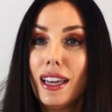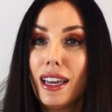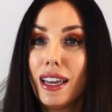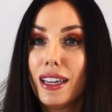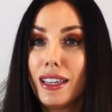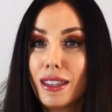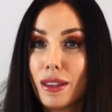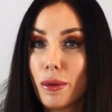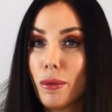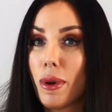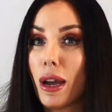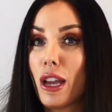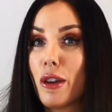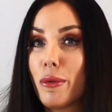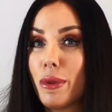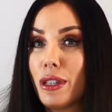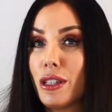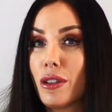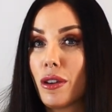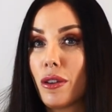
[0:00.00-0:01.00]
Either way,
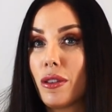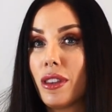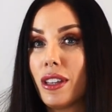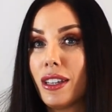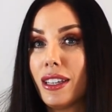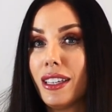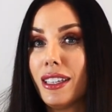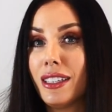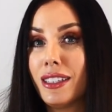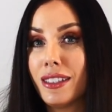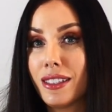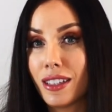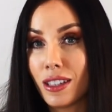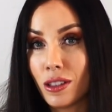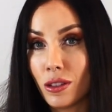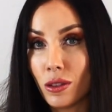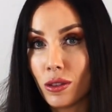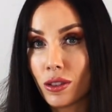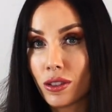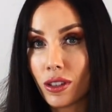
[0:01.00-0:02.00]
we know there is a
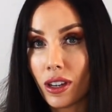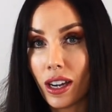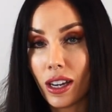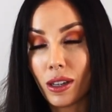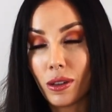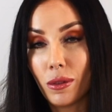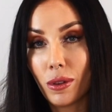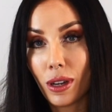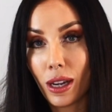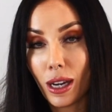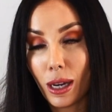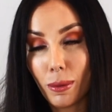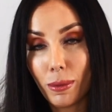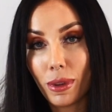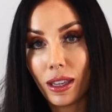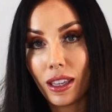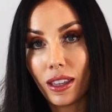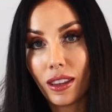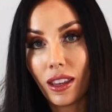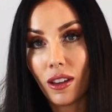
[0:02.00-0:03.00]
new cycle
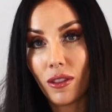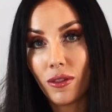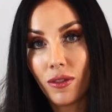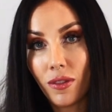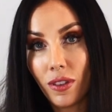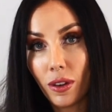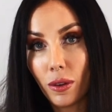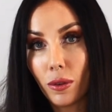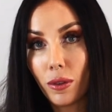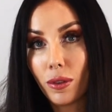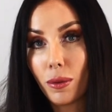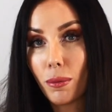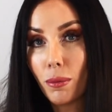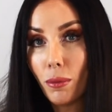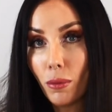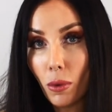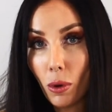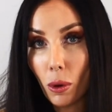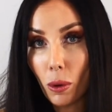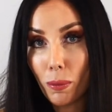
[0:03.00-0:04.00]
coming that feels
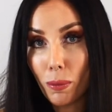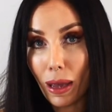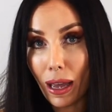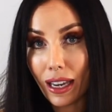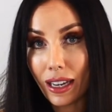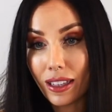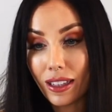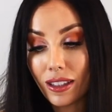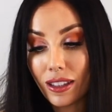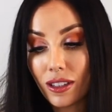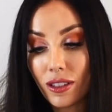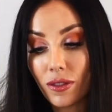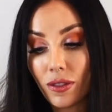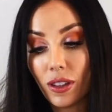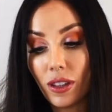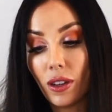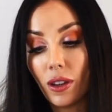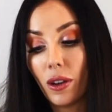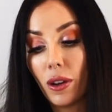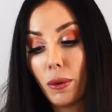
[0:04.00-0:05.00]
more balanced for
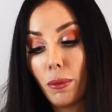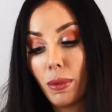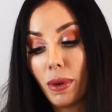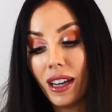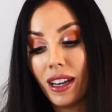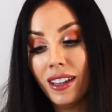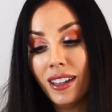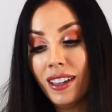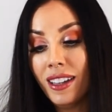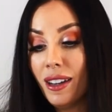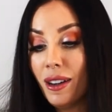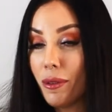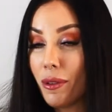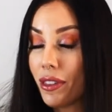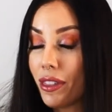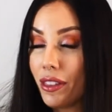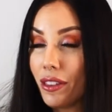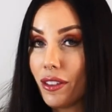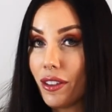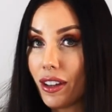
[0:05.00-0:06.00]
you. But
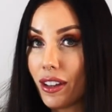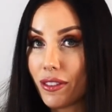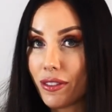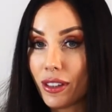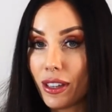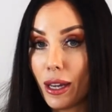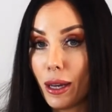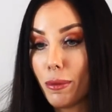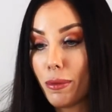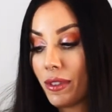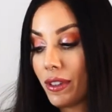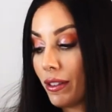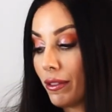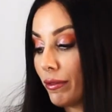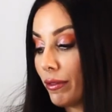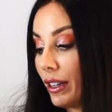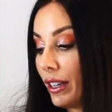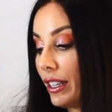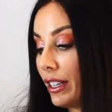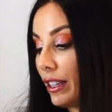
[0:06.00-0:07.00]
with the Knight of Cups in the
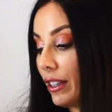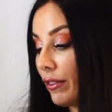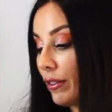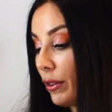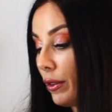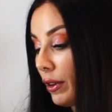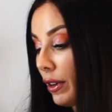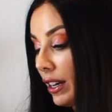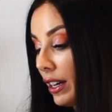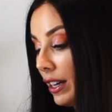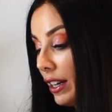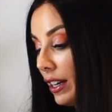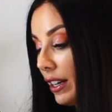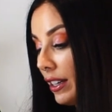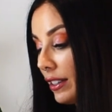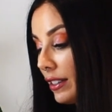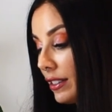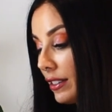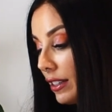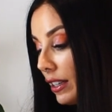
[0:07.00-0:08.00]
reading, if you
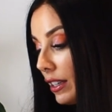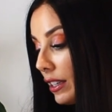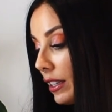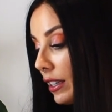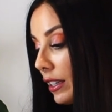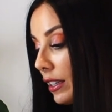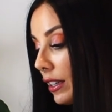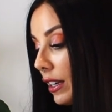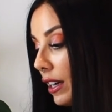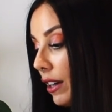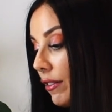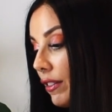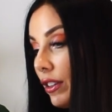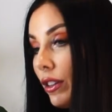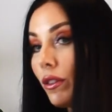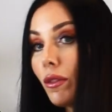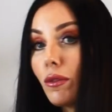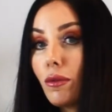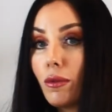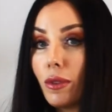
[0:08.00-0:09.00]
are seeking love and
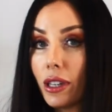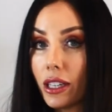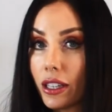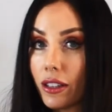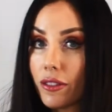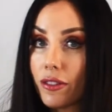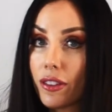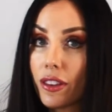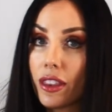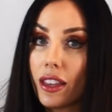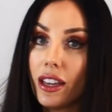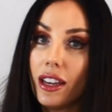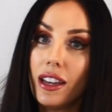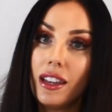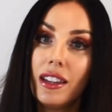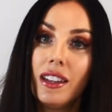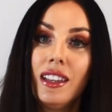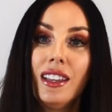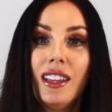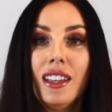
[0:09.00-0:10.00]
you're ready for
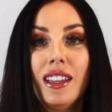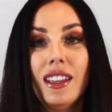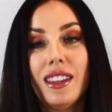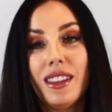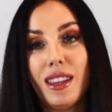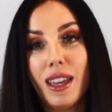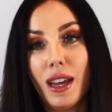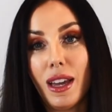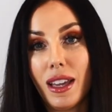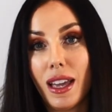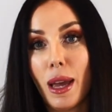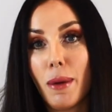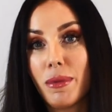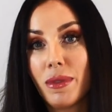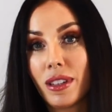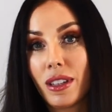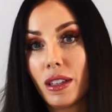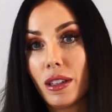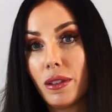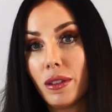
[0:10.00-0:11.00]
that, that
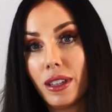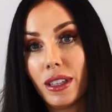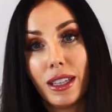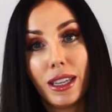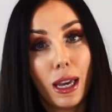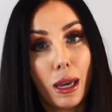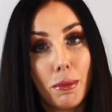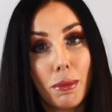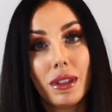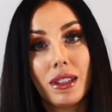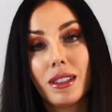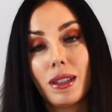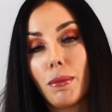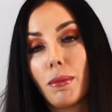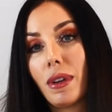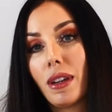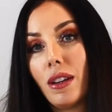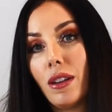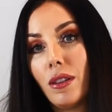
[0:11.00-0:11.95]
absolutely can be someone